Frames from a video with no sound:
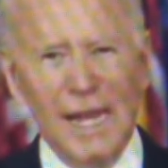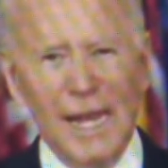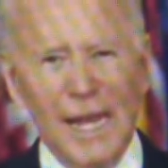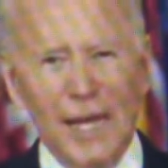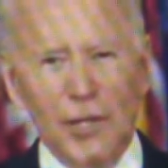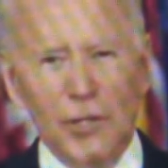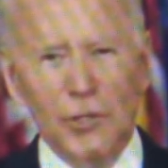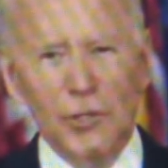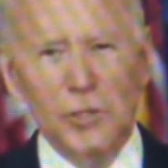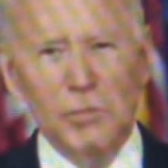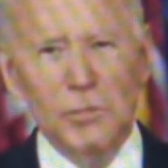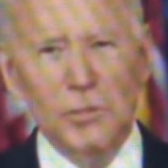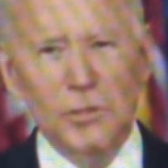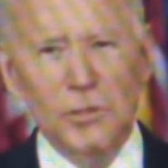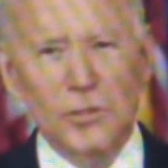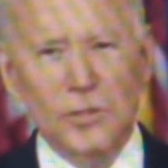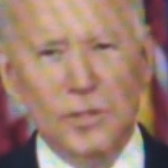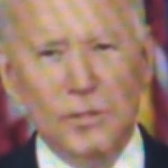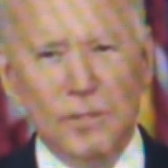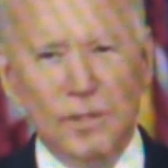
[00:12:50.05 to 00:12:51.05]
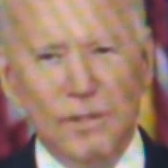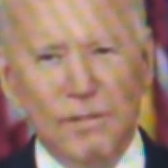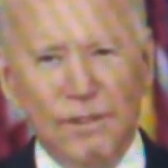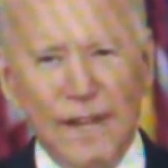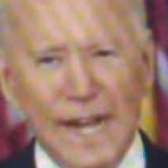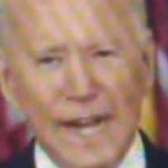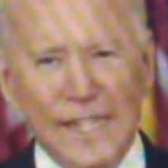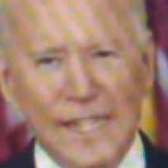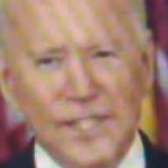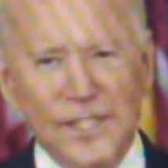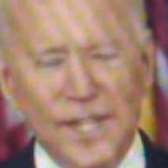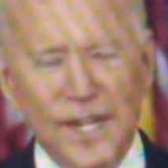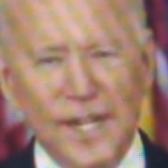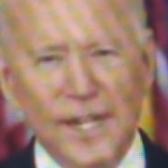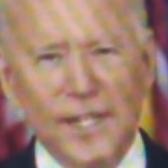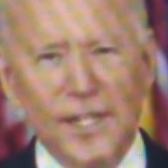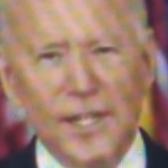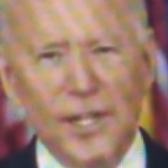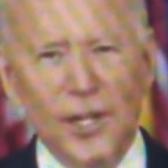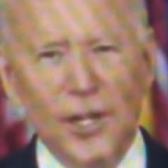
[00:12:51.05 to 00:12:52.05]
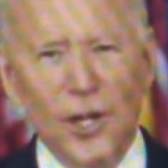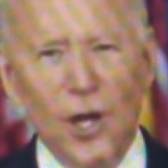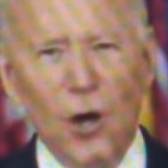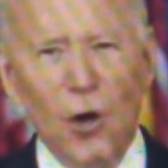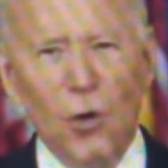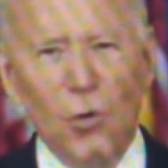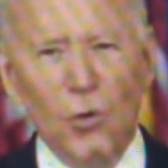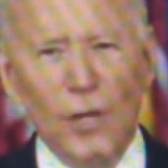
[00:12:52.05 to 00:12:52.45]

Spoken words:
eligible to be vaccinated no